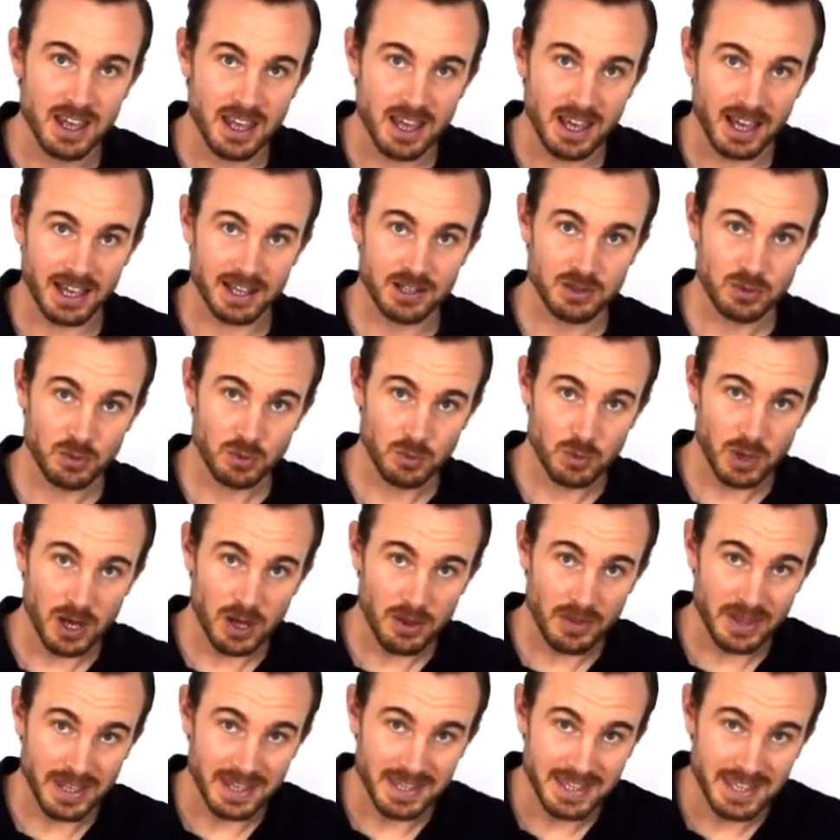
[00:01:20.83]
and while
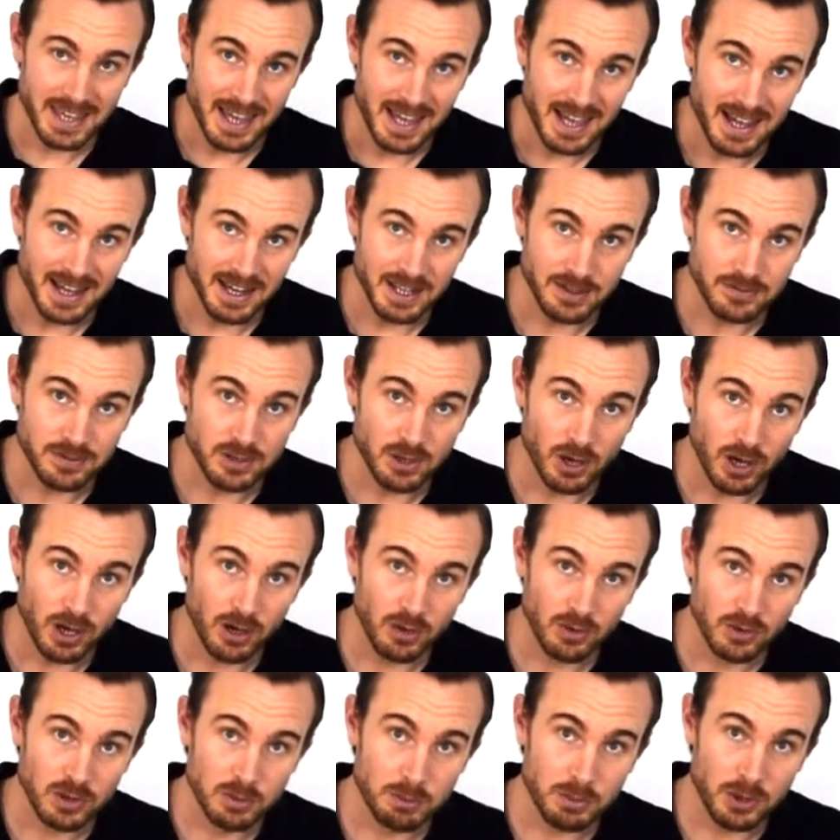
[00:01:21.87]
they can if you
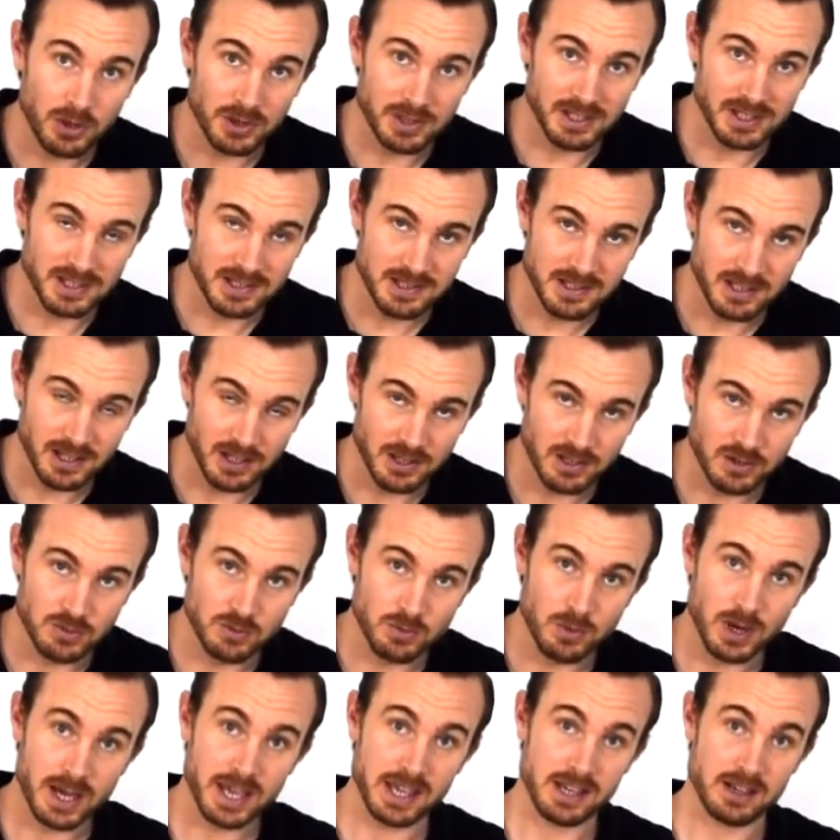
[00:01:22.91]
hold the pod in a certain
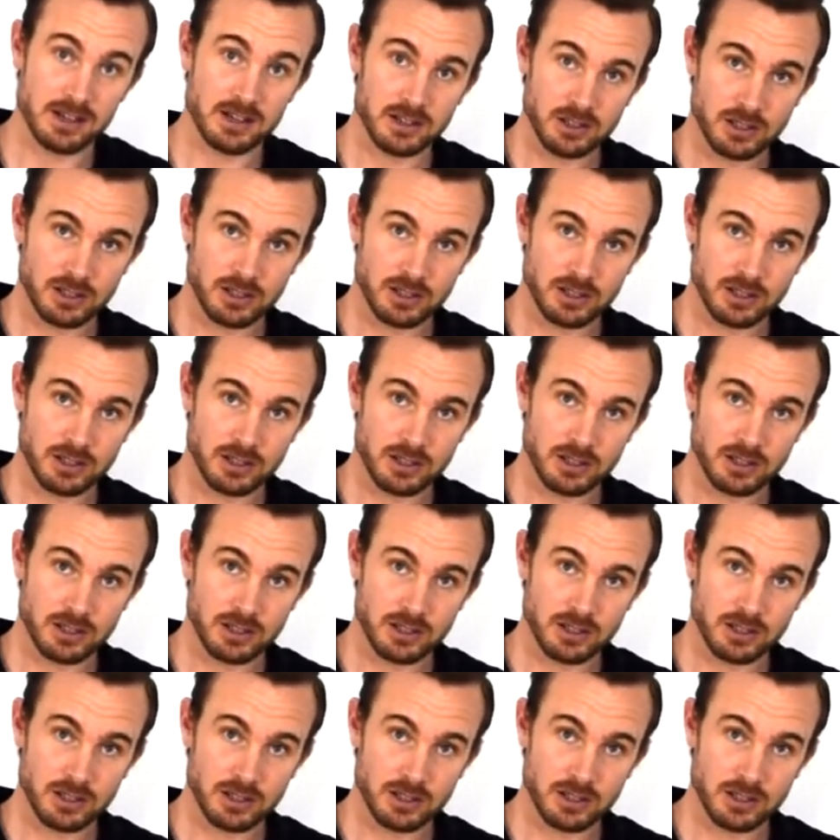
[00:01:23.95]
way and